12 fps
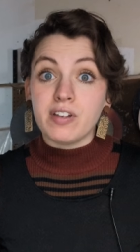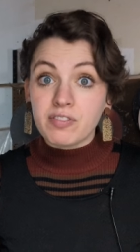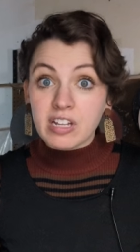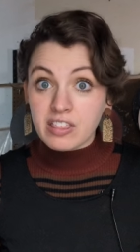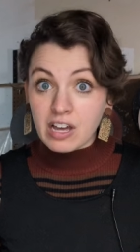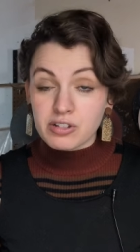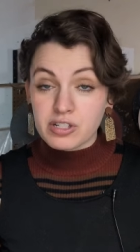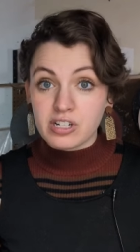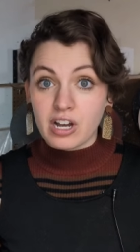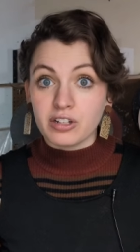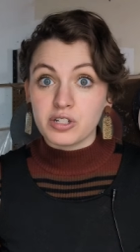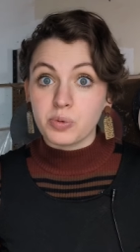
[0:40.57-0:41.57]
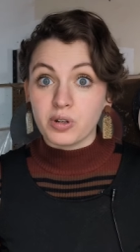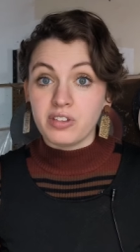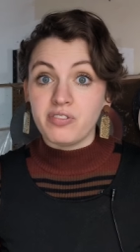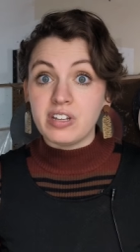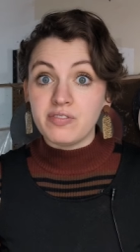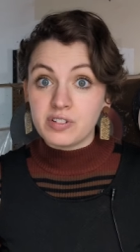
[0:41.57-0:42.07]
fifty thousand dollars worth
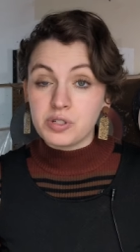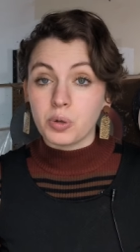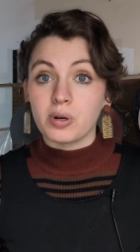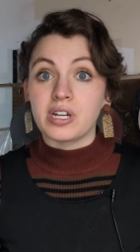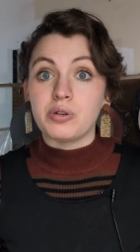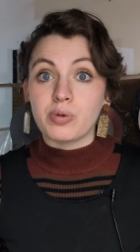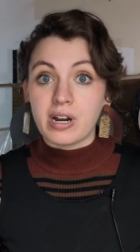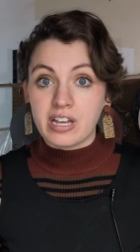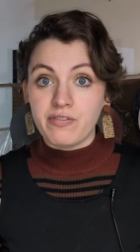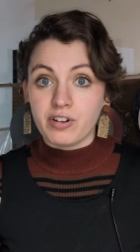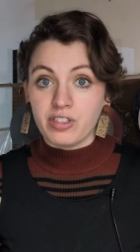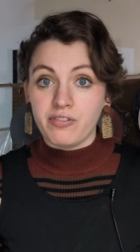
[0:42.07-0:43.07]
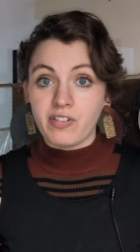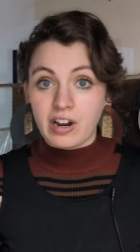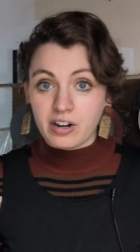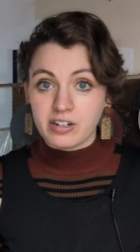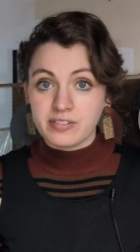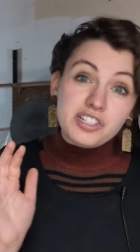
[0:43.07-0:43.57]
of inventory ready for the
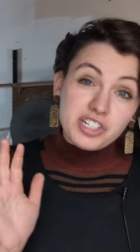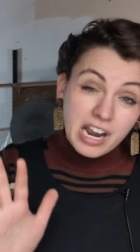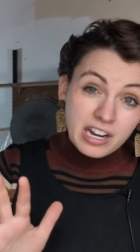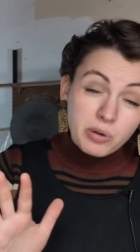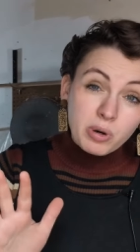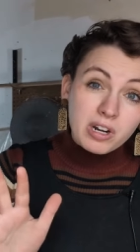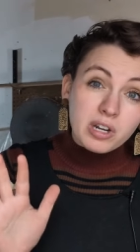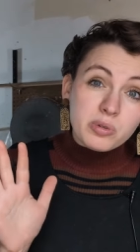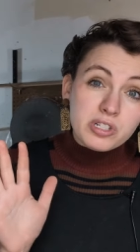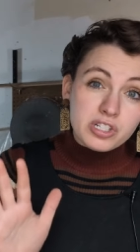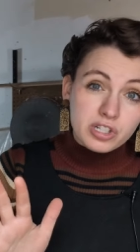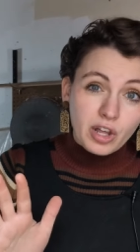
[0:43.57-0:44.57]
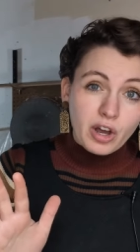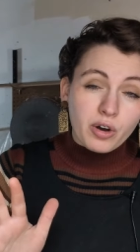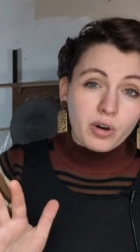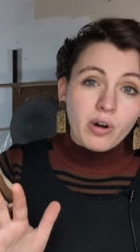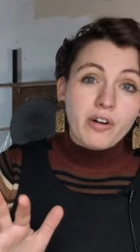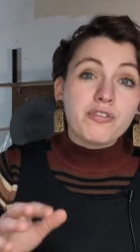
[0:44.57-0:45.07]
fair. January was
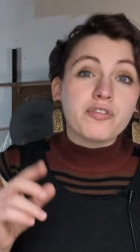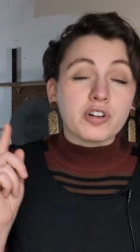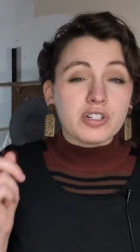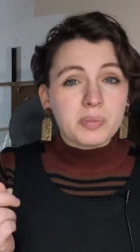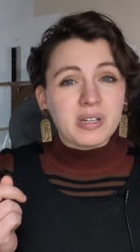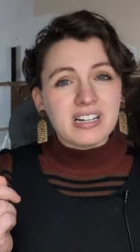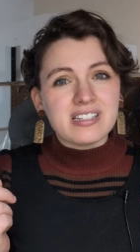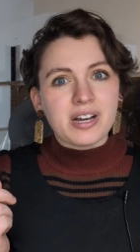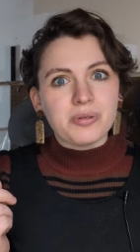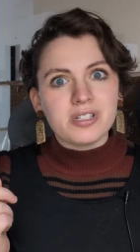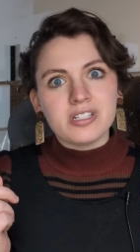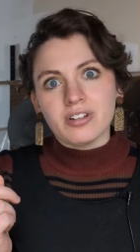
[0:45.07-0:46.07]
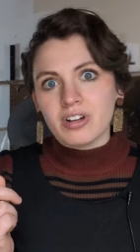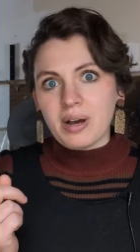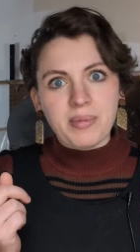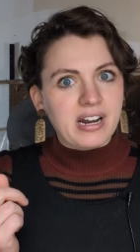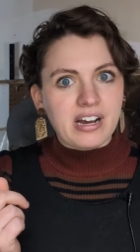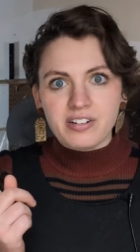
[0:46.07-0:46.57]
slow, first because I was still
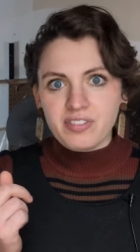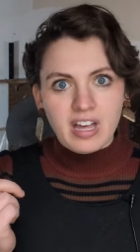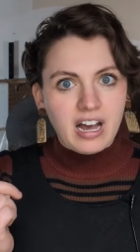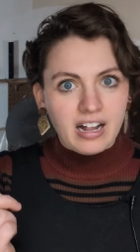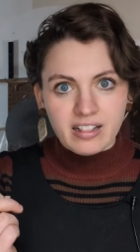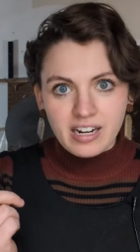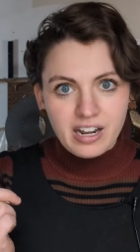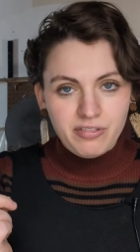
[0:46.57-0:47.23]
coming out of the holiday